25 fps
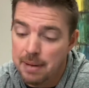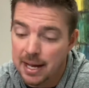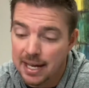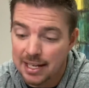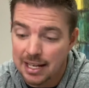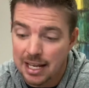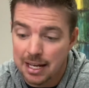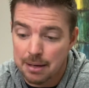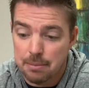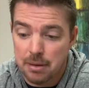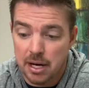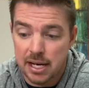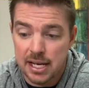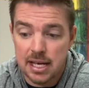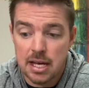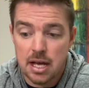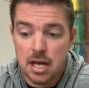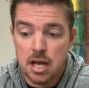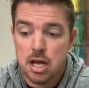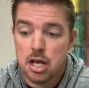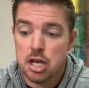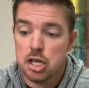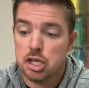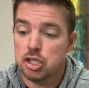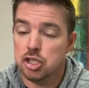a lot of money.
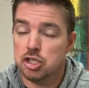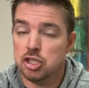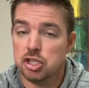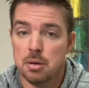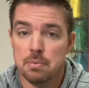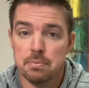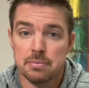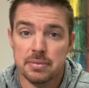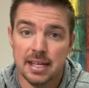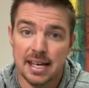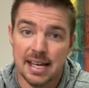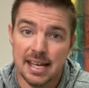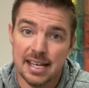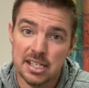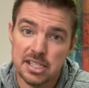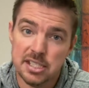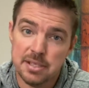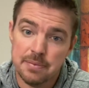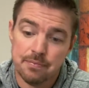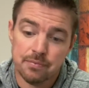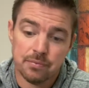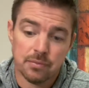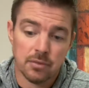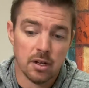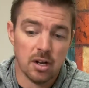Some things
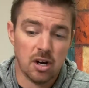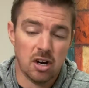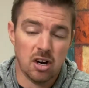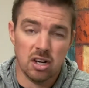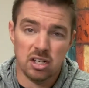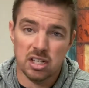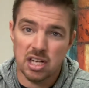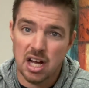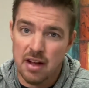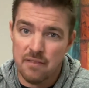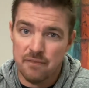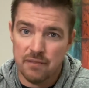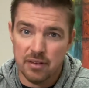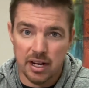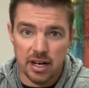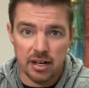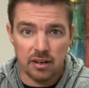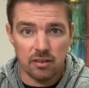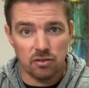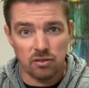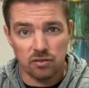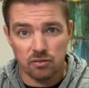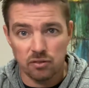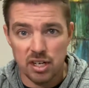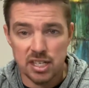are not very
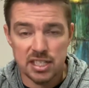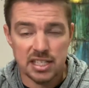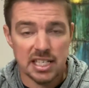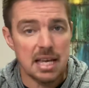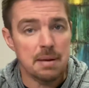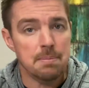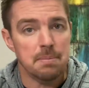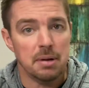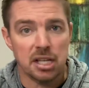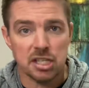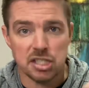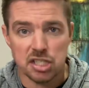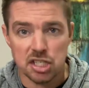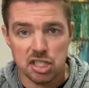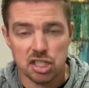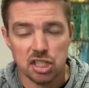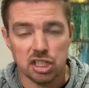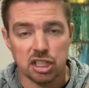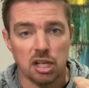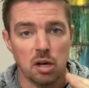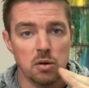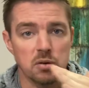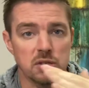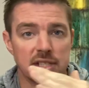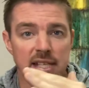risky, but it's a
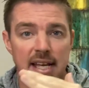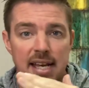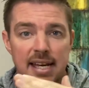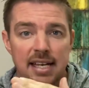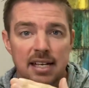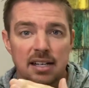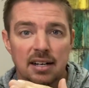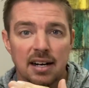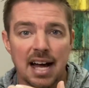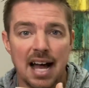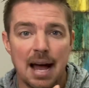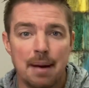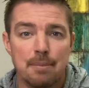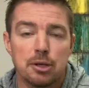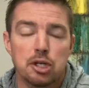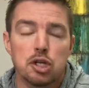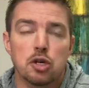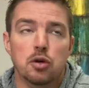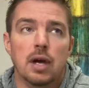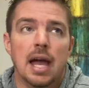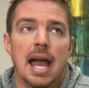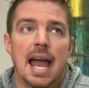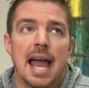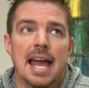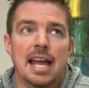slow, steady climb.
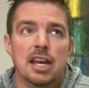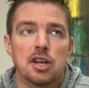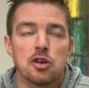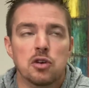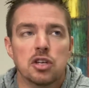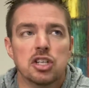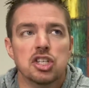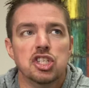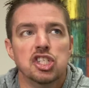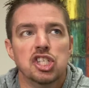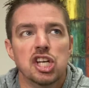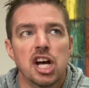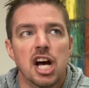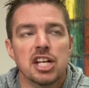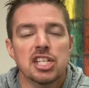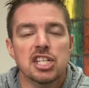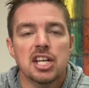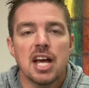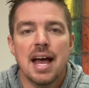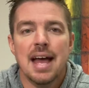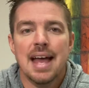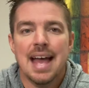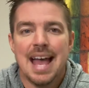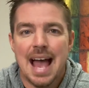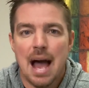And you can judge
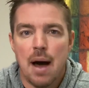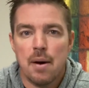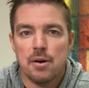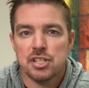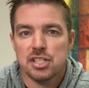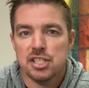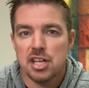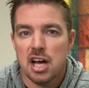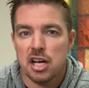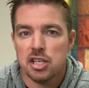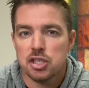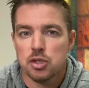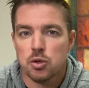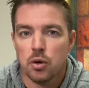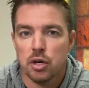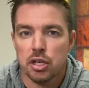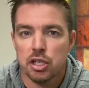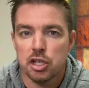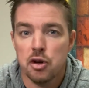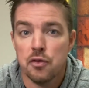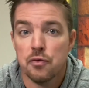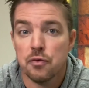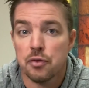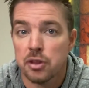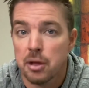how a stock's going to
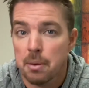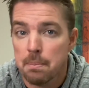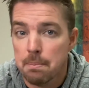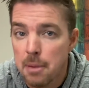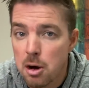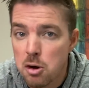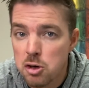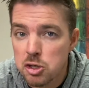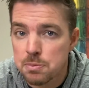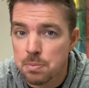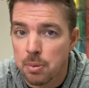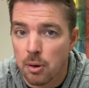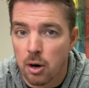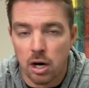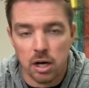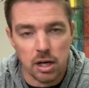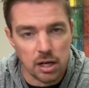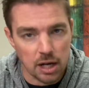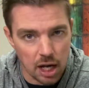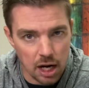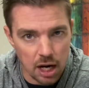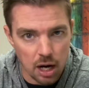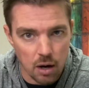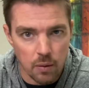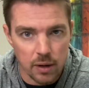do for the most part,
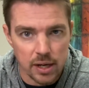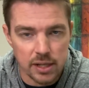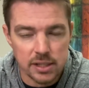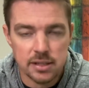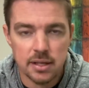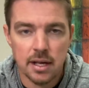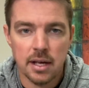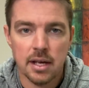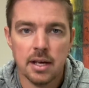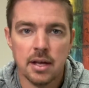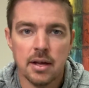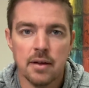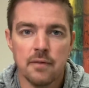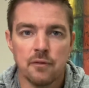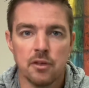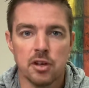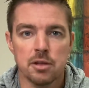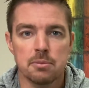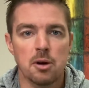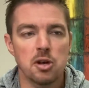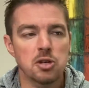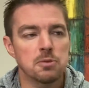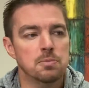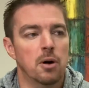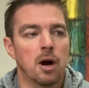not always, for the
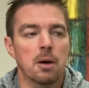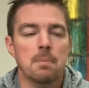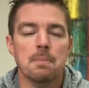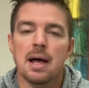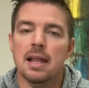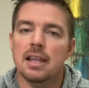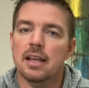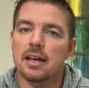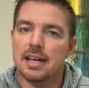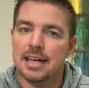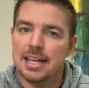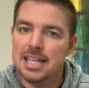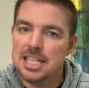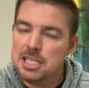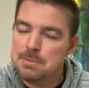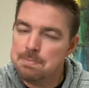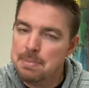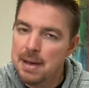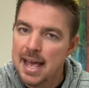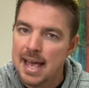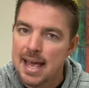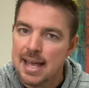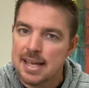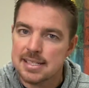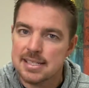most part by looking at its
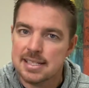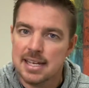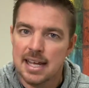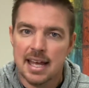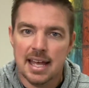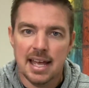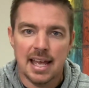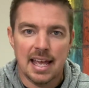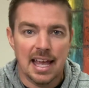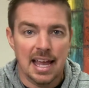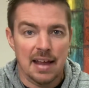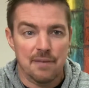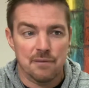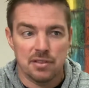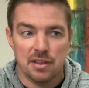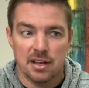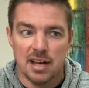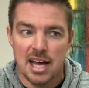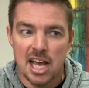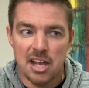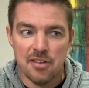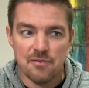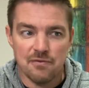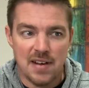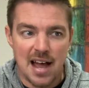past. If the
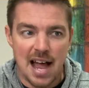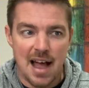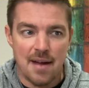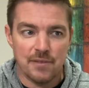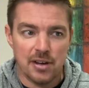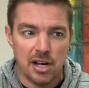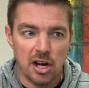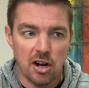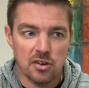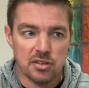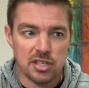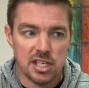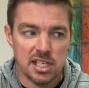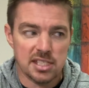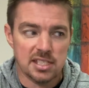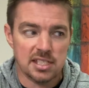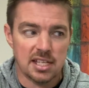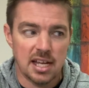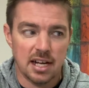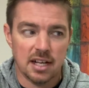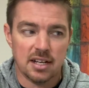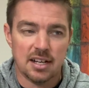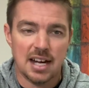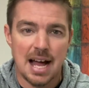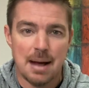last 5 years it's done
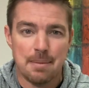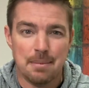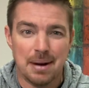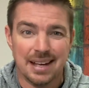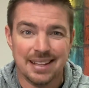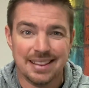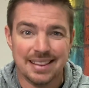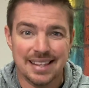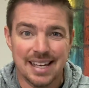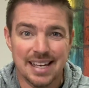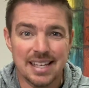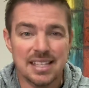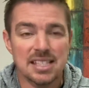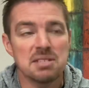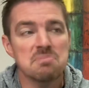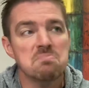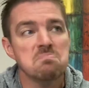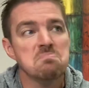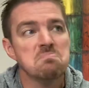a climb like this,